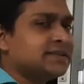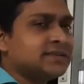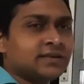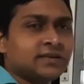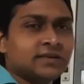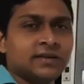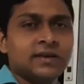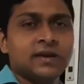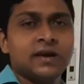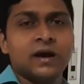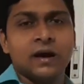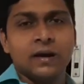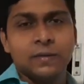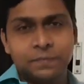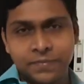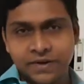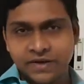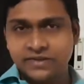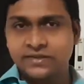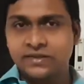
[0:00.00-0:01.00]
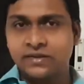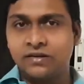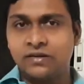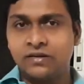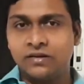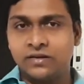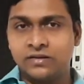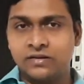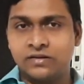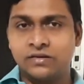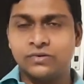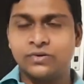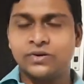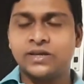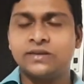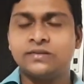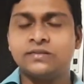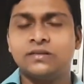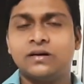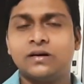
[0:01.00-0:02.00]
as a personal error.
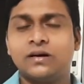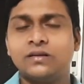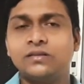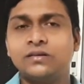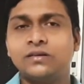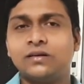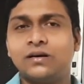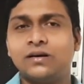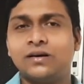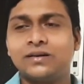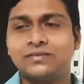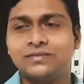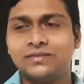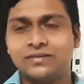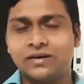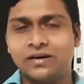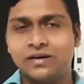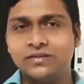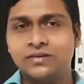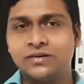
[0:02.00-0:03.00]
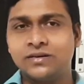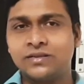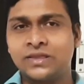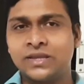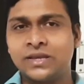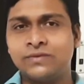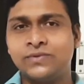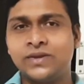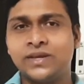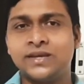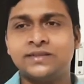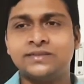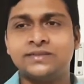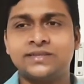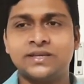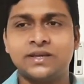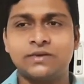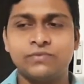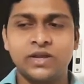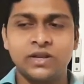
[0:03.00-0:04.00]
Okay, other thing we can
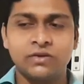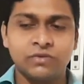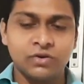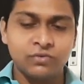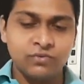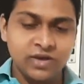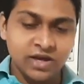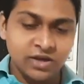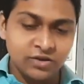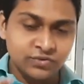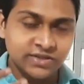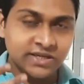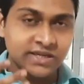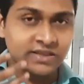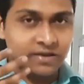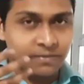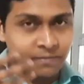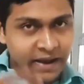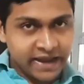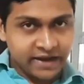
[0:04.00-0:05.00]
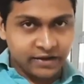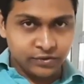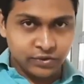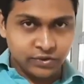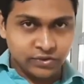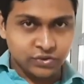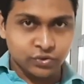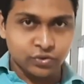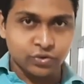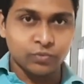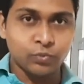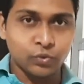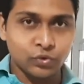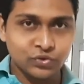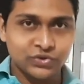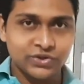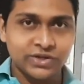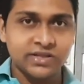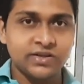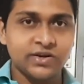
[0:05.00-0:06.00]
say, whenever we are using the microscope
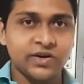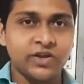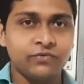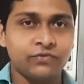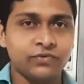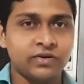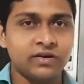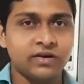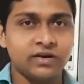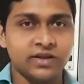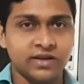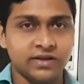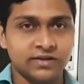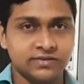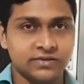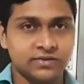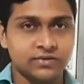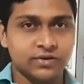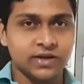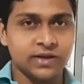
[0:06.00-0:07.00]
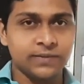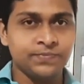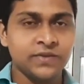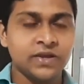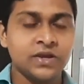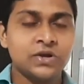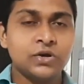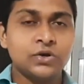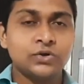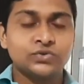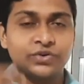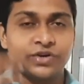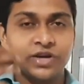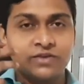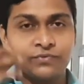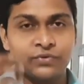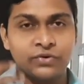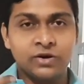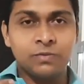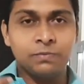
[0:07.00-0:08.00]
to see the different things. Okay, so
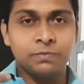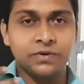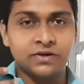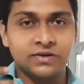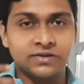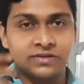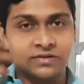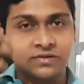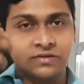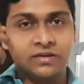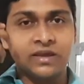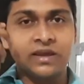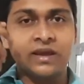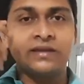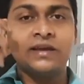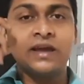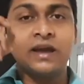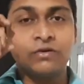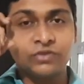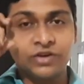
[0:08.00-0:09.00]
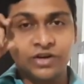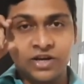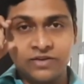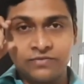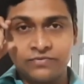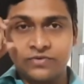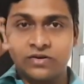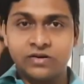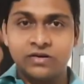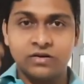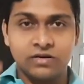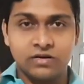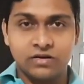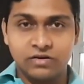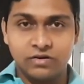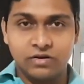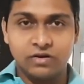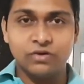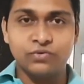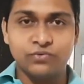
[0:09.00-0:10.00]
different person can have the
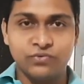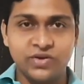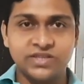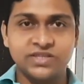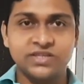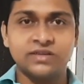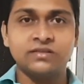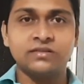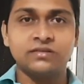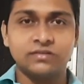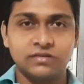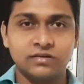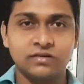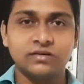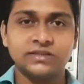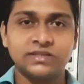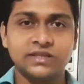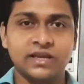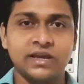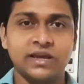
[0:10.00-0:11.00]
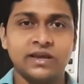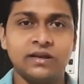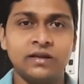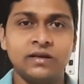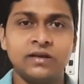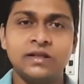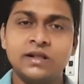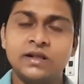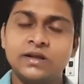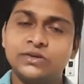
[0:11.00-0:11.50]
different vision scale,